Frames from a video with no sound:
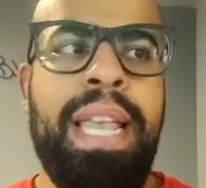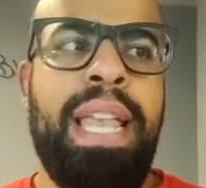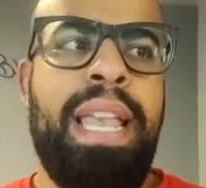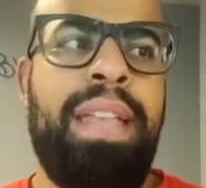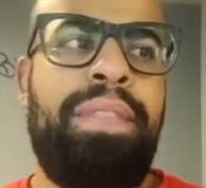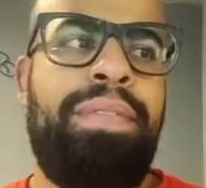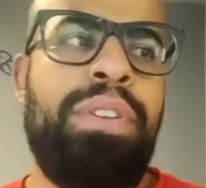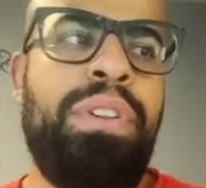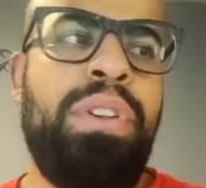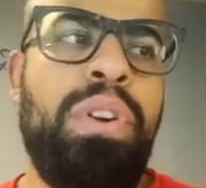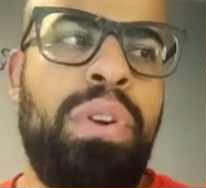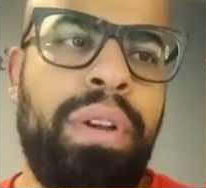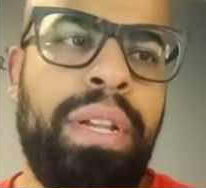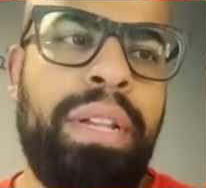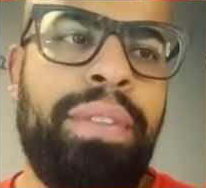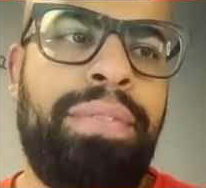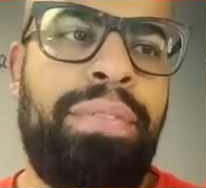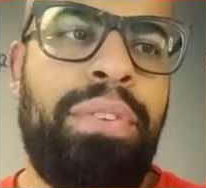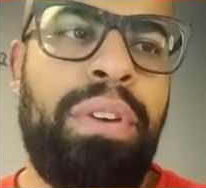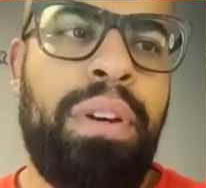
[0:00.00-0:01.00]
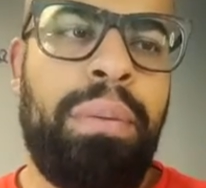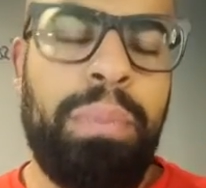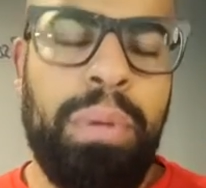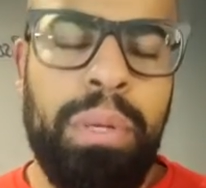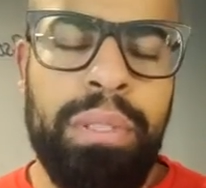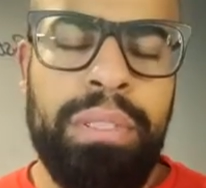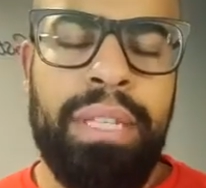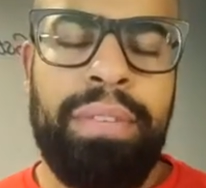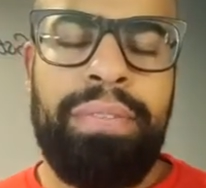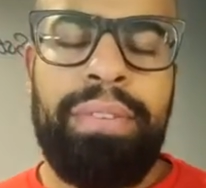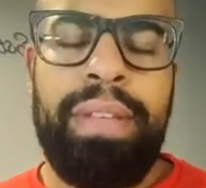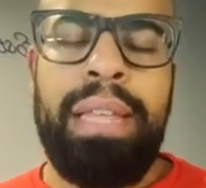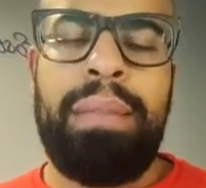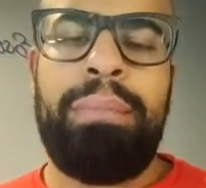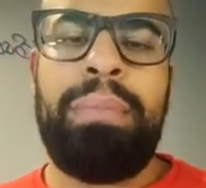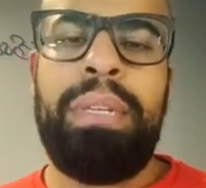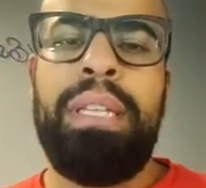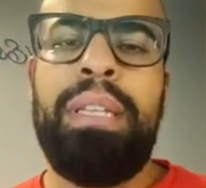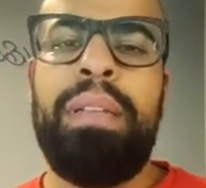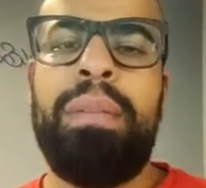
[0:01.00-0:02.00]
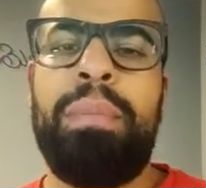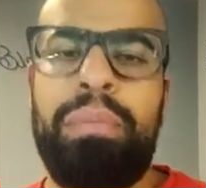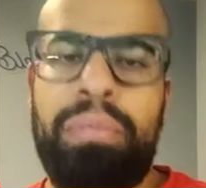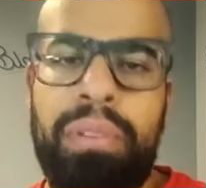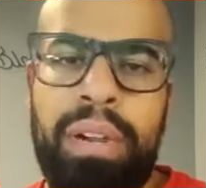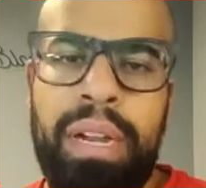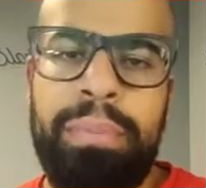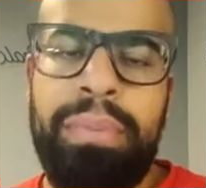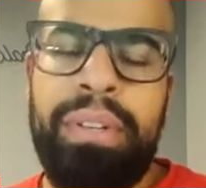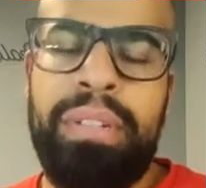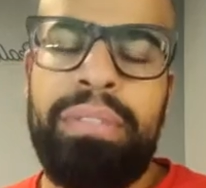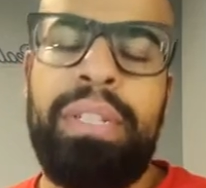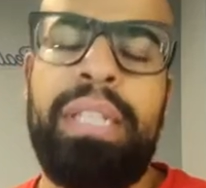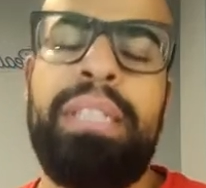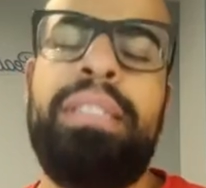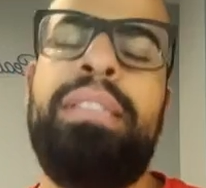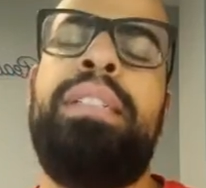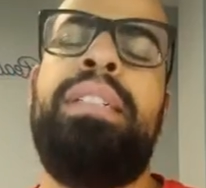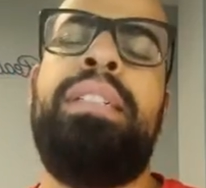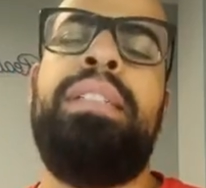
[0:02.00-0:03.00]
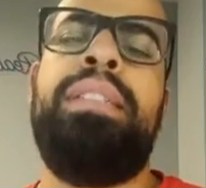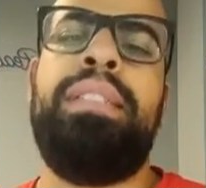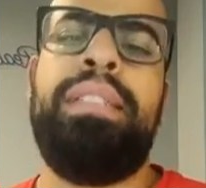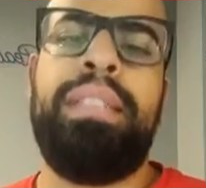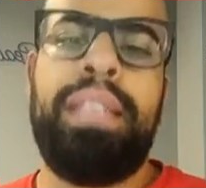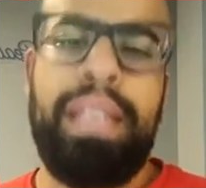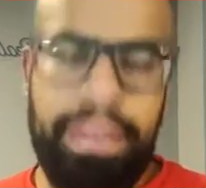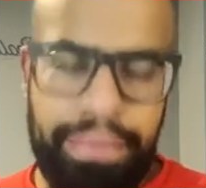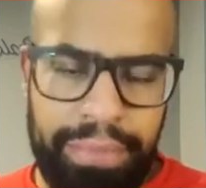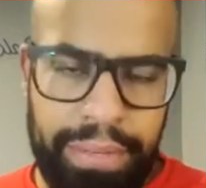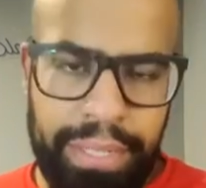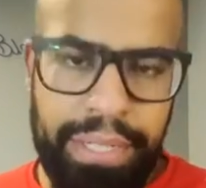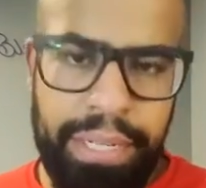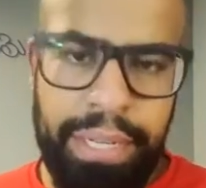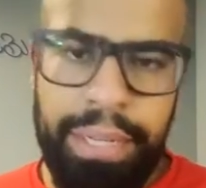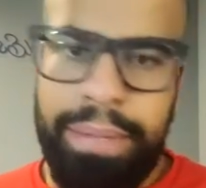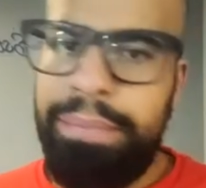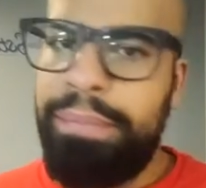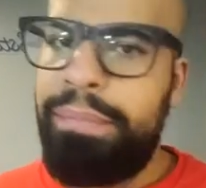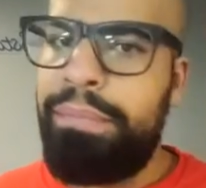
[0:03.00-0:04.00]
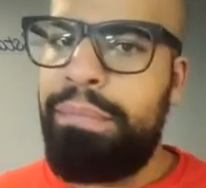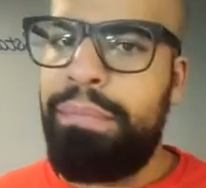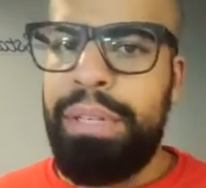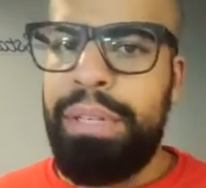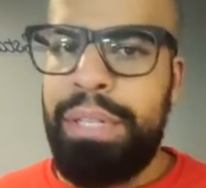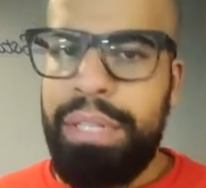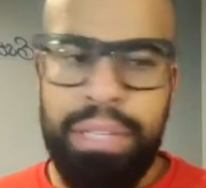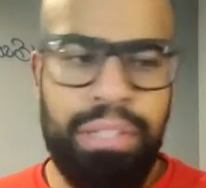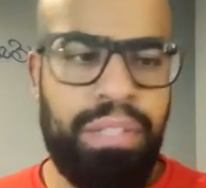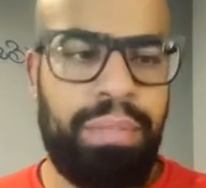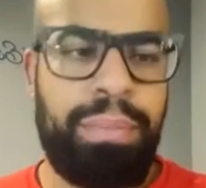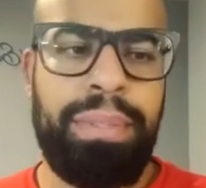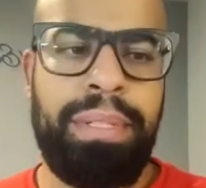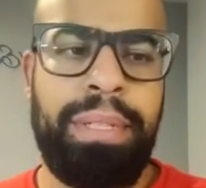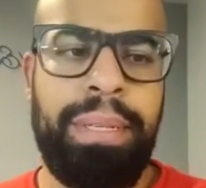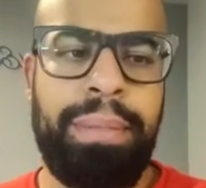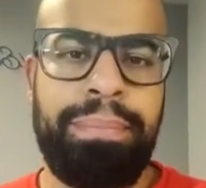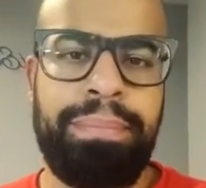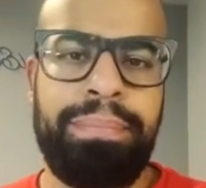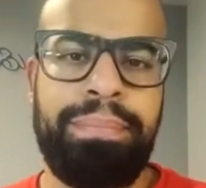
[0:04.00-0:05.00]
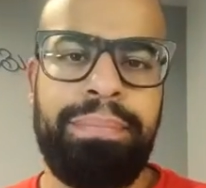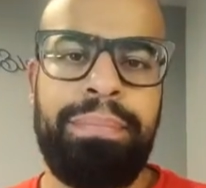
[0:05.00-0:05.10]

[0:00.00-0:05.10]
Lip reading: If you're going for a multifamily primary residence, FHA, 100%.